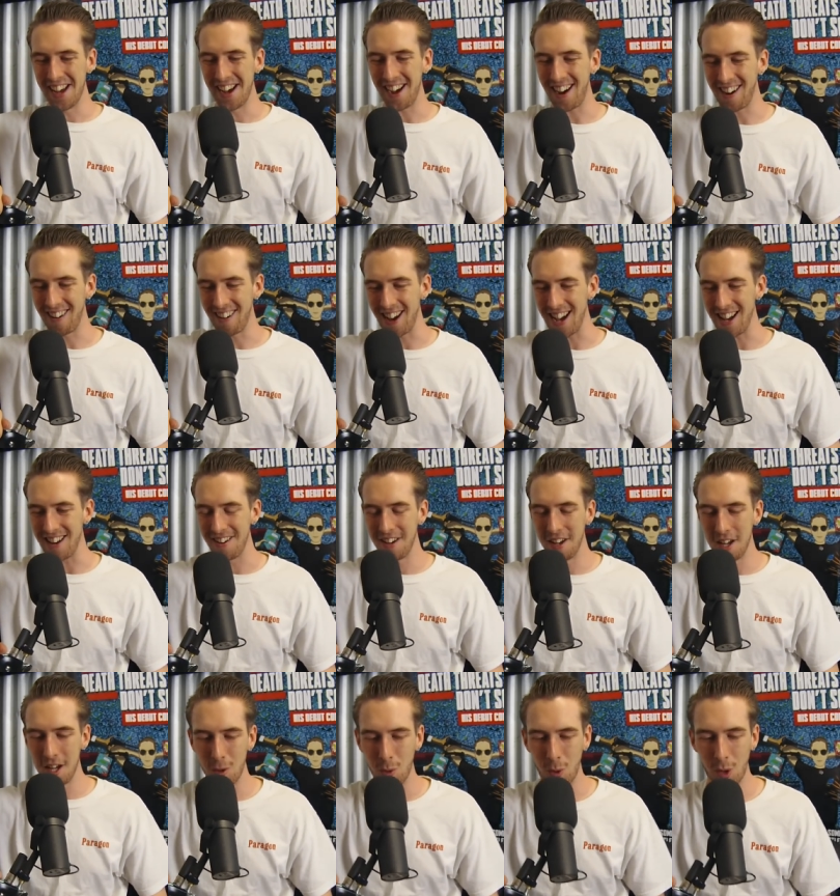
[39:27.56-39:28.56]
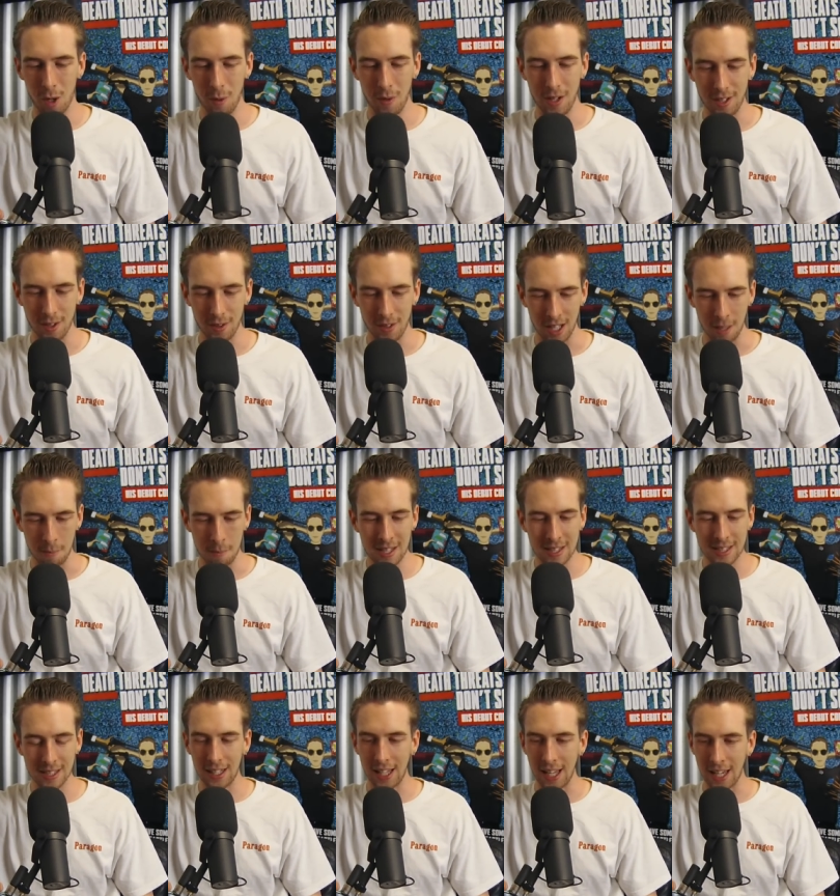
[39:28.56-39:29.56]
All right, what are we doing here?
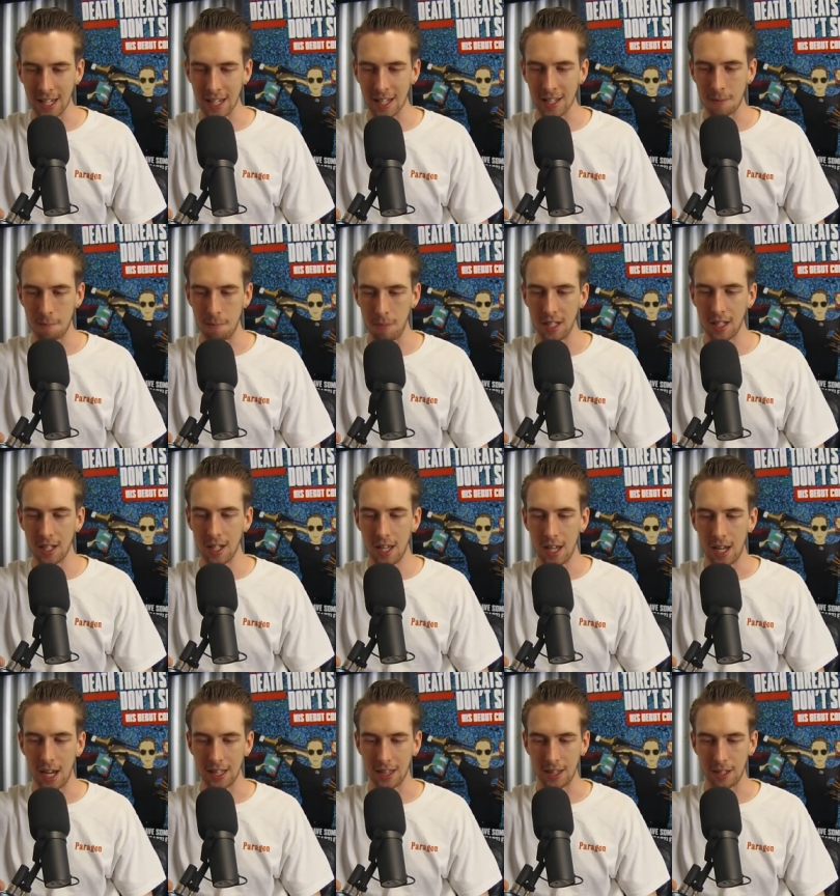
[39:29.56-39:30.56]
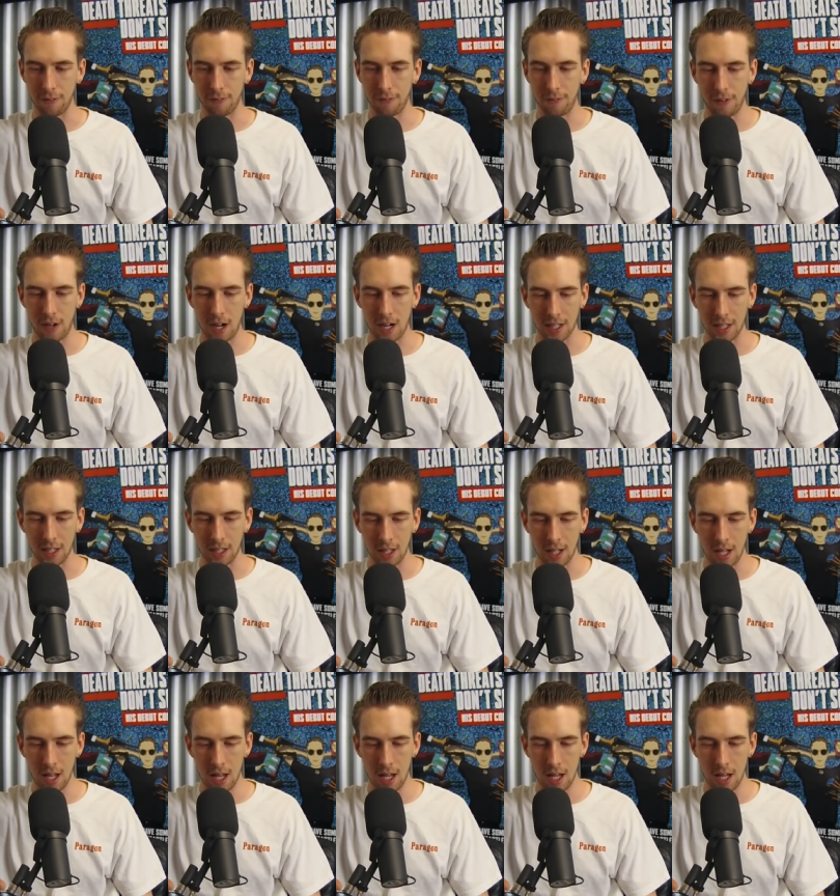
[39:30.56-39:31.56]
Miscellaneous bit at the
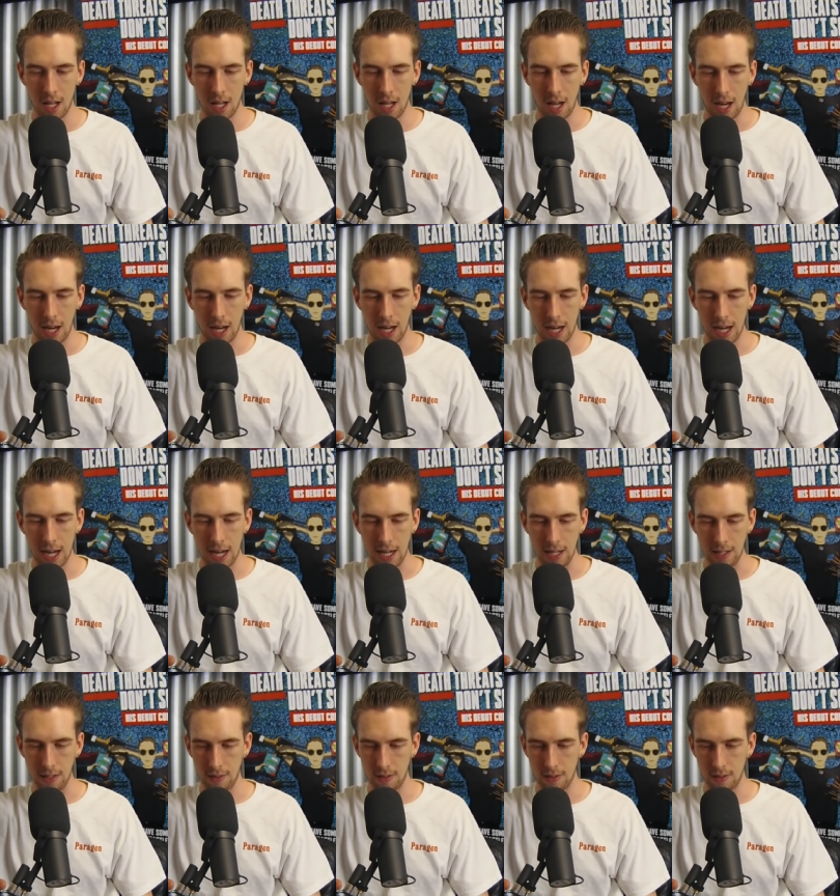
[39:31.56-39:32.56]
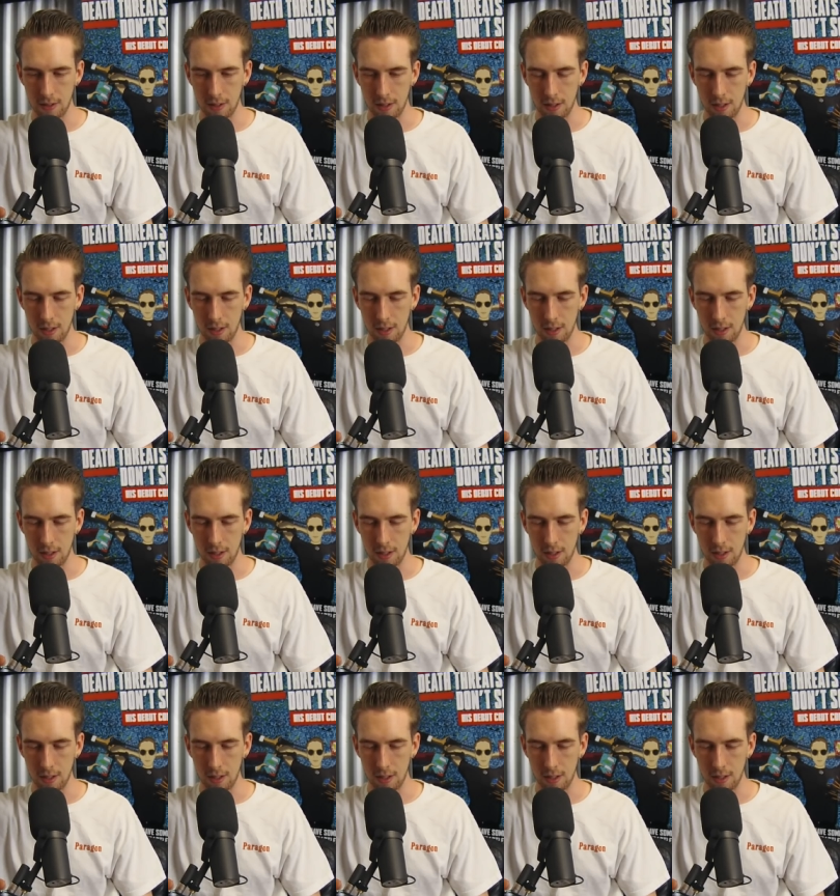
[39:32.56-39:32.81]
fucking end.